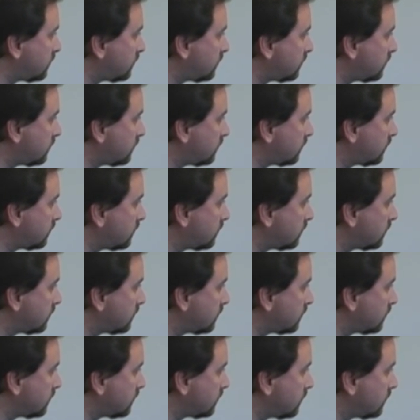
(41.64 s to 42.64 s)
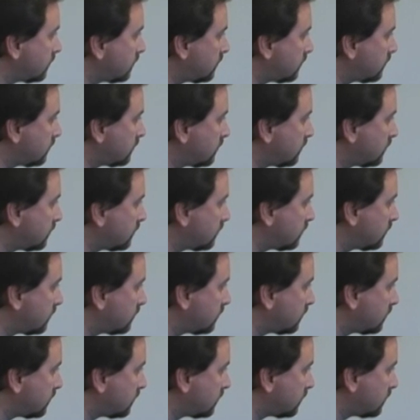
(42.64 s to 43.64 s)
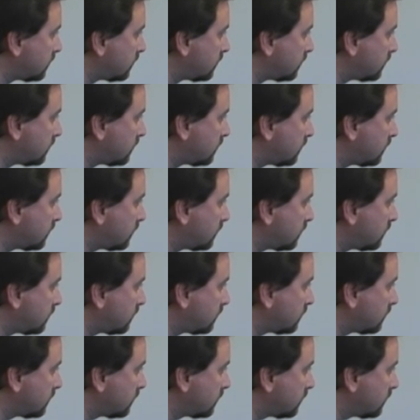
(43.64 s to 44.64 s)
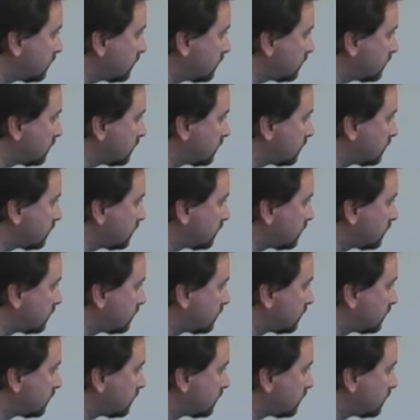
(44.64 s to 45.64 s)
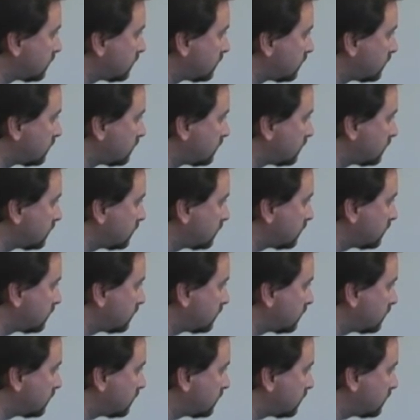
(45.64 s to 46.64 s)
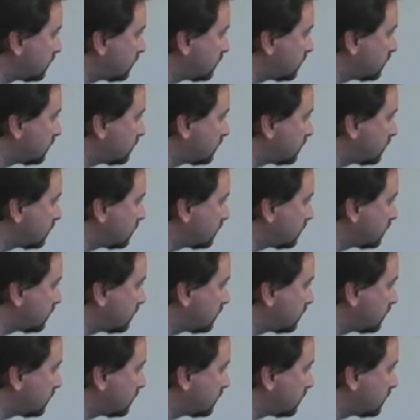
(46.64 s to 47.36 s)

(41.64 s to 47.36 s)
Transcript: No words are spoken by the person on screen.